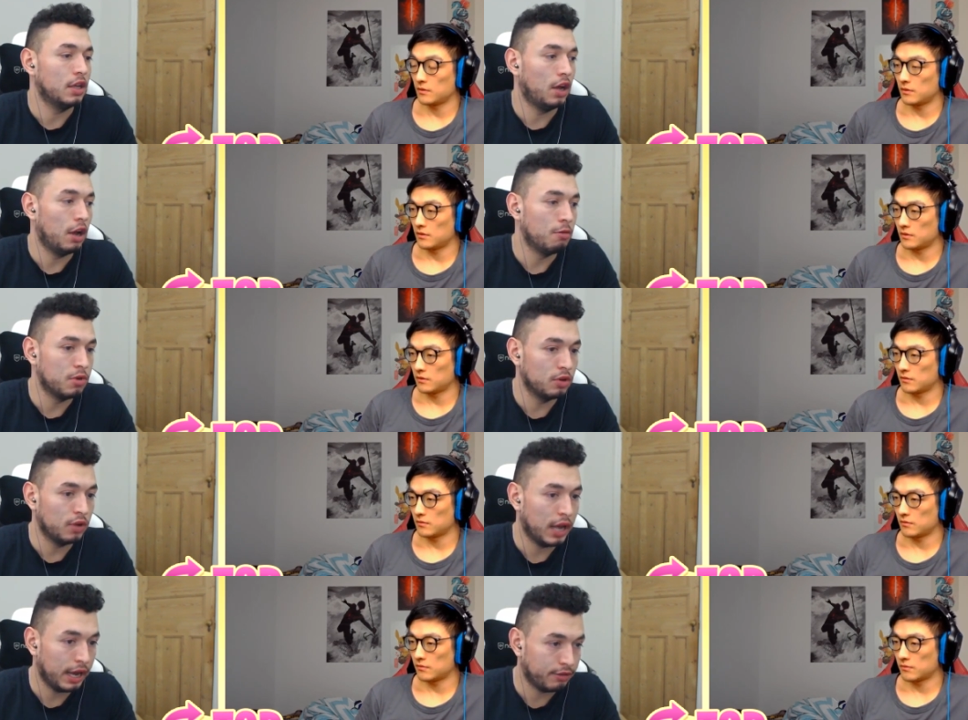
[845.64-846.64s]
Speaker 1: I will
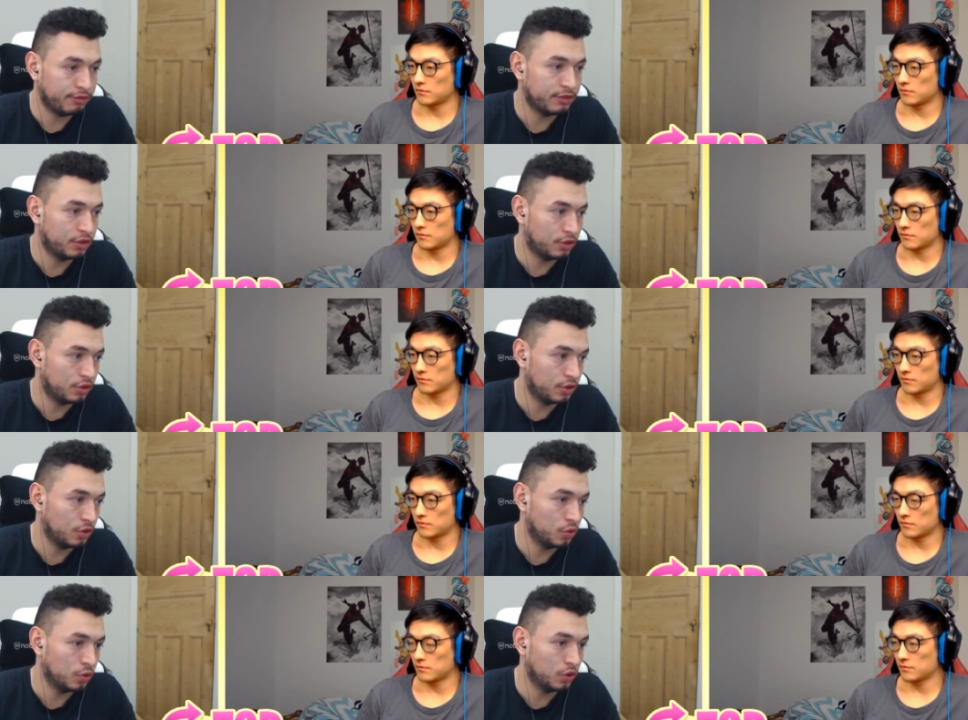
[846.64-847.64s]
have
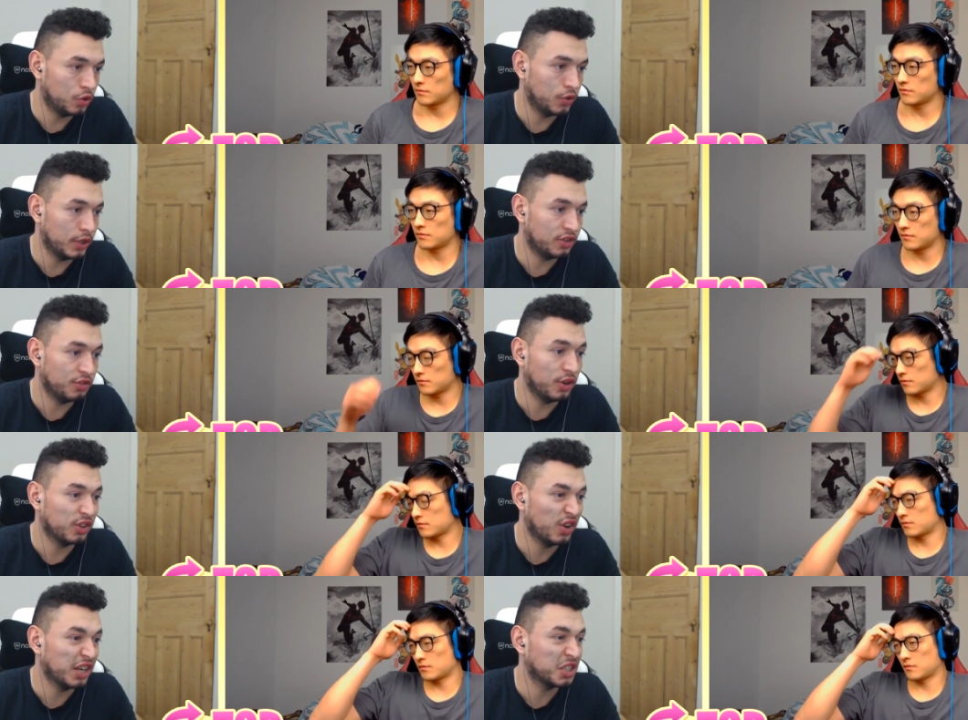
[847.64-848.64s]
to do this, even though I
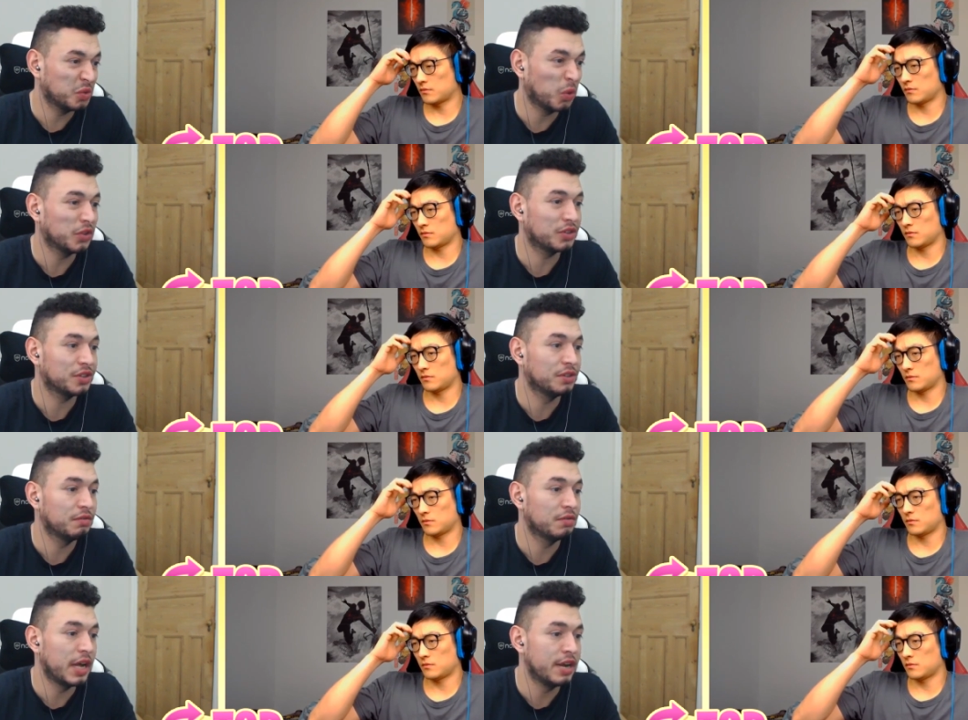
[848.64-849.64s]
don't actually want
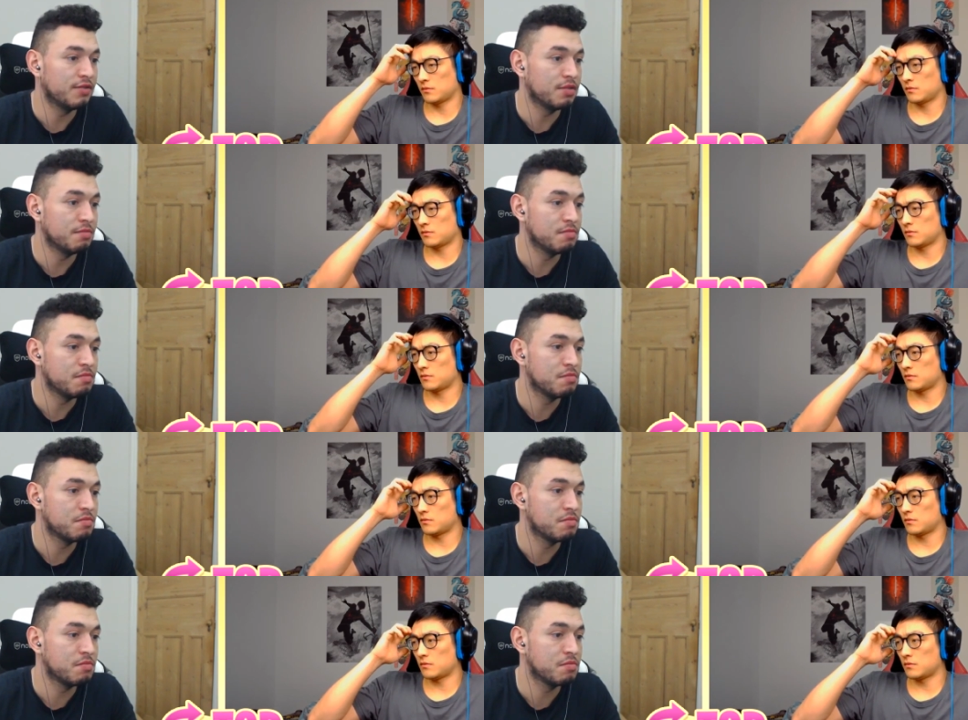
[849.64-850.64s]
any of them.
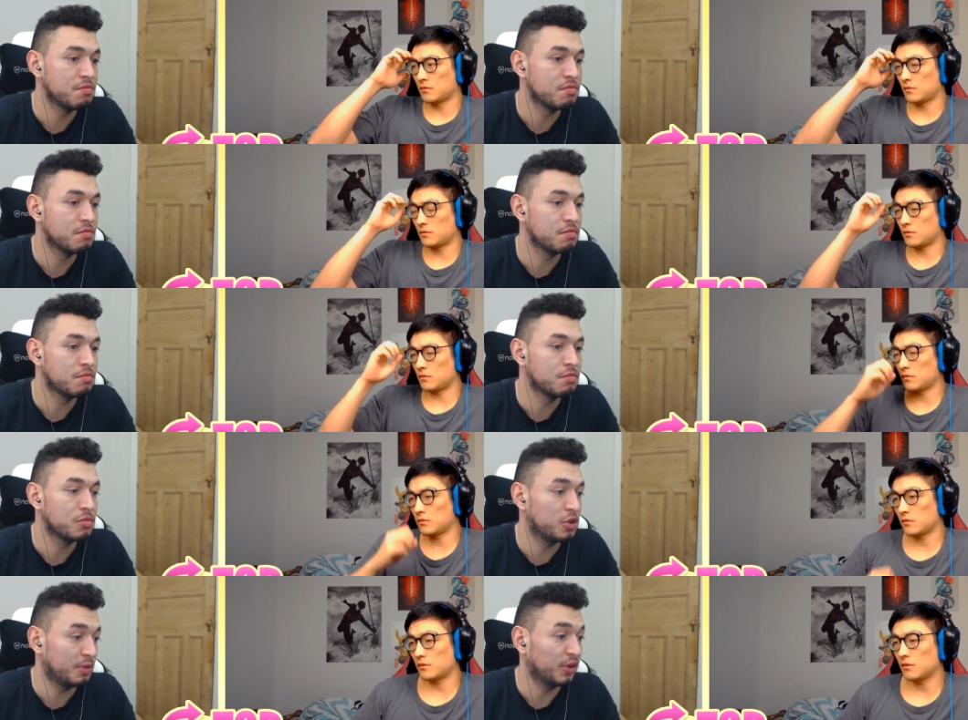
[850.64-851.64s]

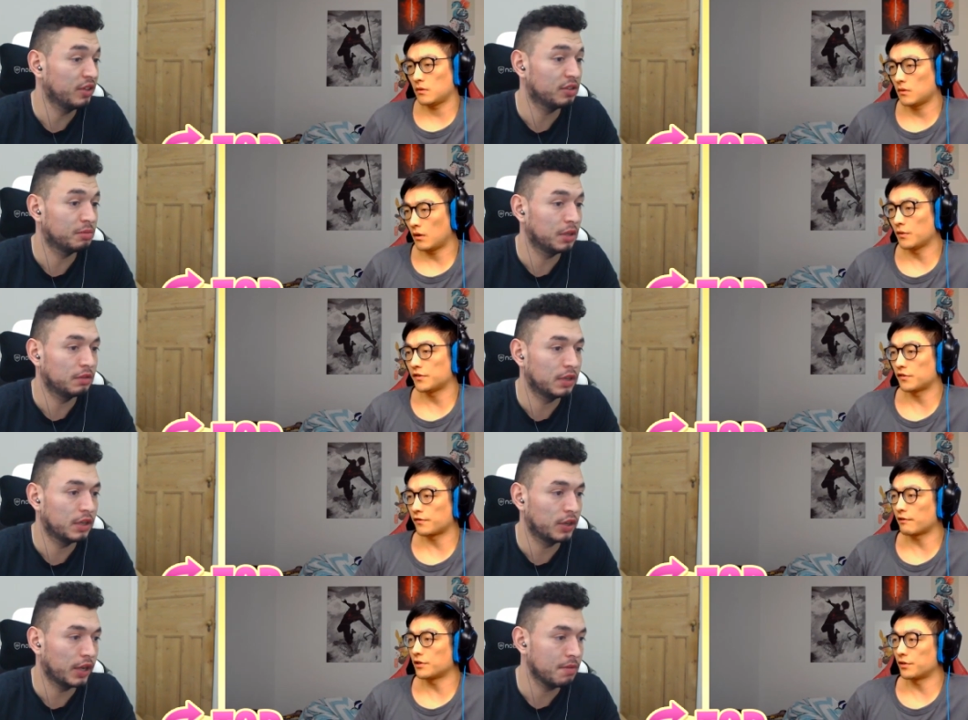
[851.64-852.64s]
To be honest. Oh, this is
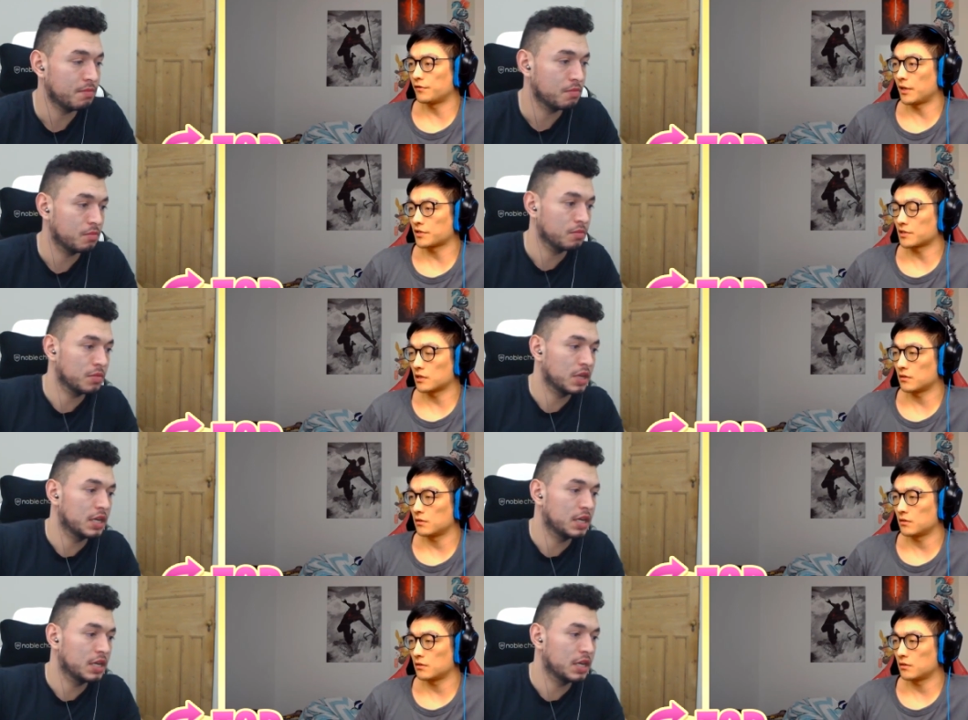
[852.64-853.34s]
very okay. good for me, actually.